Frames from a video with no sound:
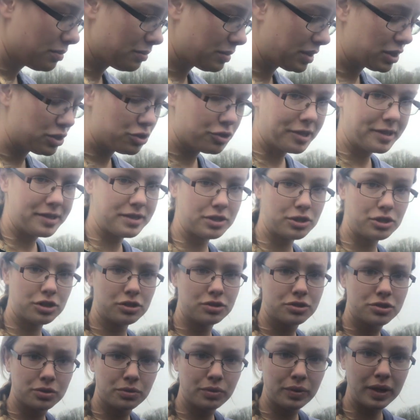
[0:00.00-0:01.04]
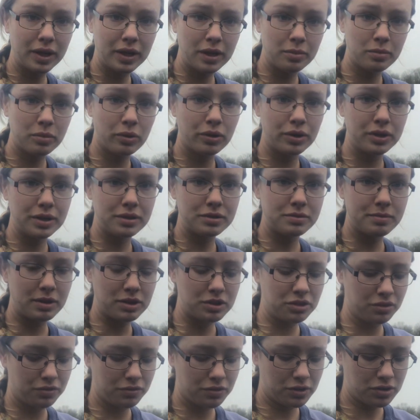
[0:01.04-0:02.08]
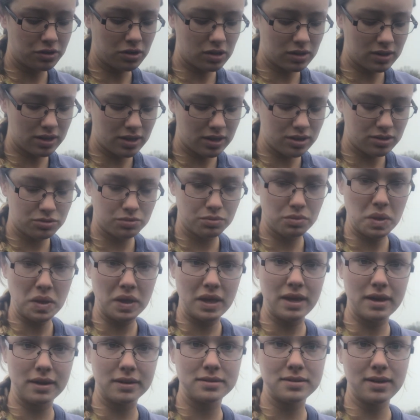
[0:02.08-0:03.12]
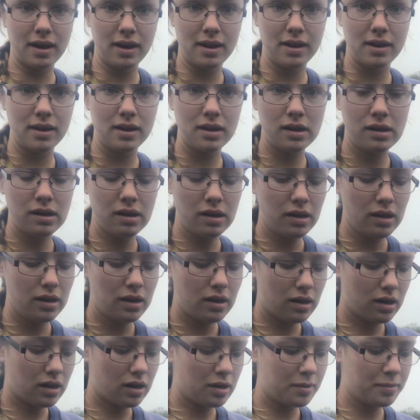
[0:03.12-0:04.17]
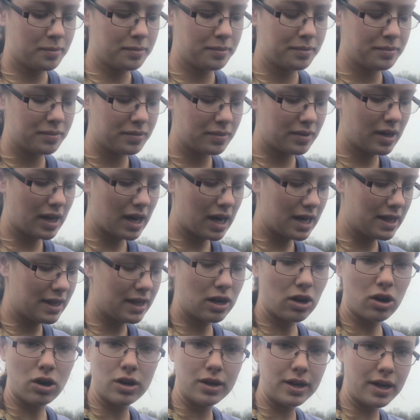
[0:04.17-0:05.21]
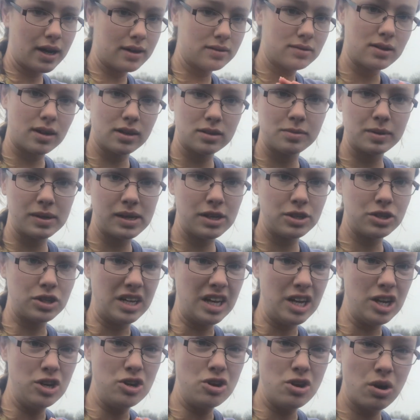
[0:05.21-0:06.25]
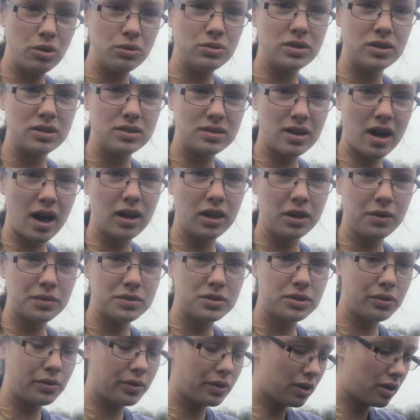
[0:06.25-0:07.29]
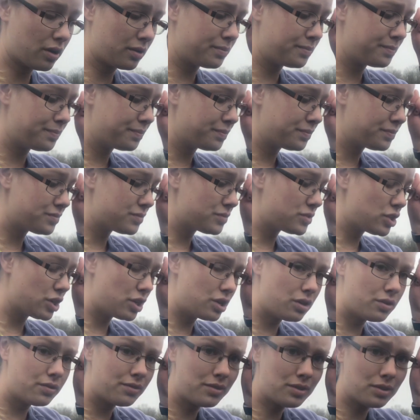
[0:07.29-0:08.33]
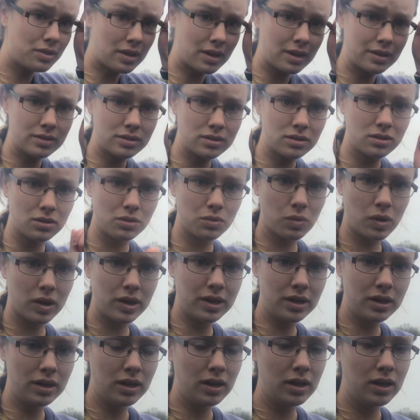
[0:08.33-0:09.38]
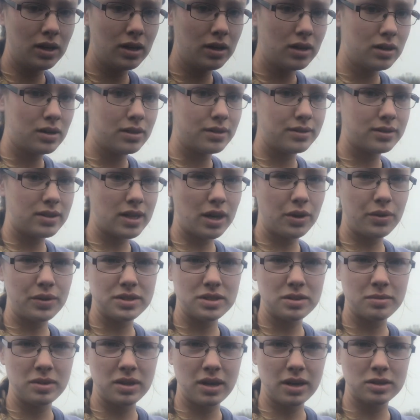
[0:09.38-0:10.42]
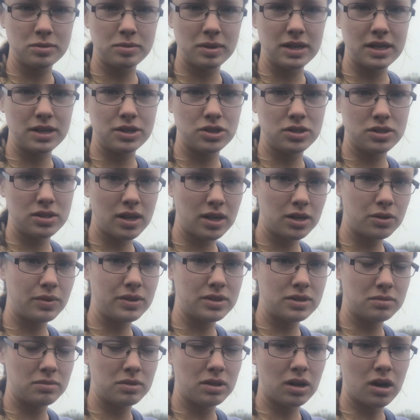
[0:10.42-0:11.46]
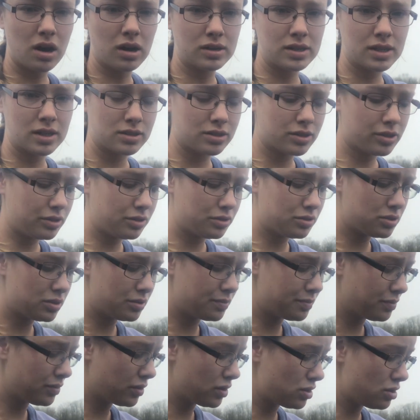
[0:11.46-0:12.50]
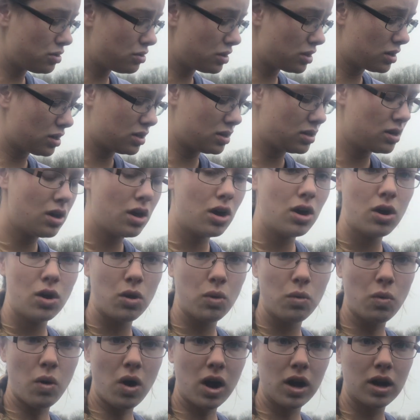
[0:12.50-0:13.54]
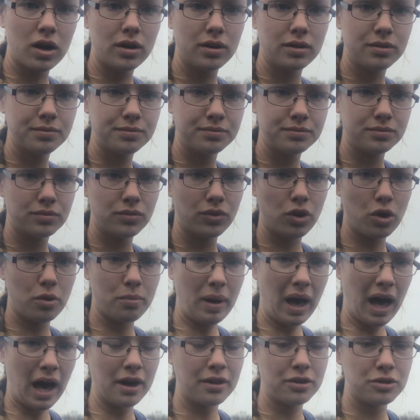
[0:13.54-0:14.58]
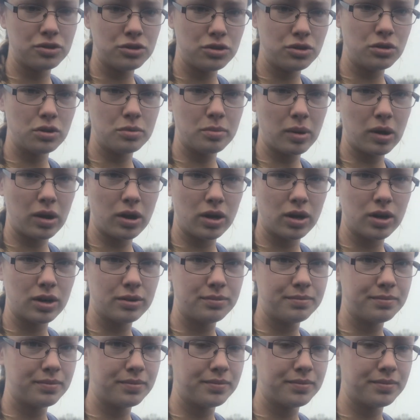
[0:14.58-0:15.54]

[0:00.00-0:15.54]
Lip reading: But transitions are really important, especially for a dog that is really excited, and that already has an expectation. He knows exactly what's going on. So you can do a few things. One, take away some of the expectation, take away some of the context clues. You can walk your path to the park